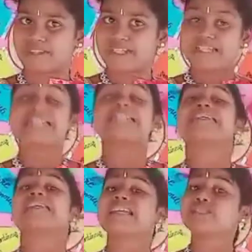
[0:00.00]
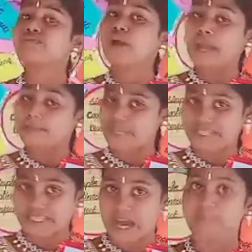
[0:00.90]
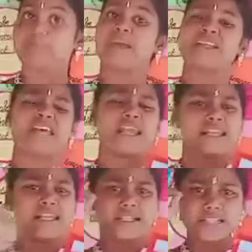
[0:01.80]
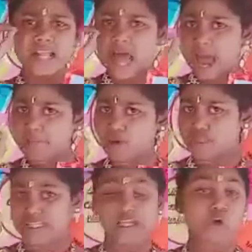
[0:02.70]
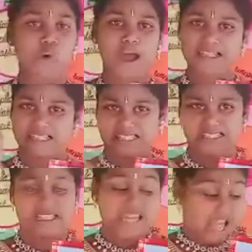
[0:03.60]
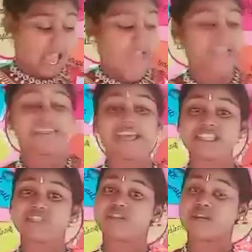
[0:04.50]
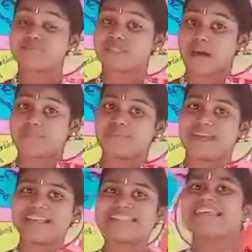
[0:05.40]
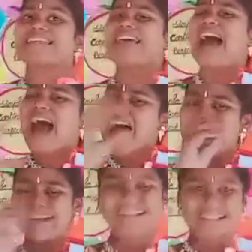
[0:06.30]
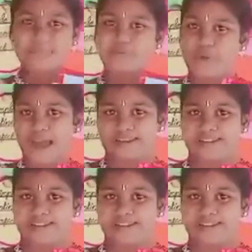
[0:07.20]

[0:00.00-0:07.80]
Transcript: S-O-M-E sum means a little amount as a quantity. And S-U-M sum means the adding some quantities or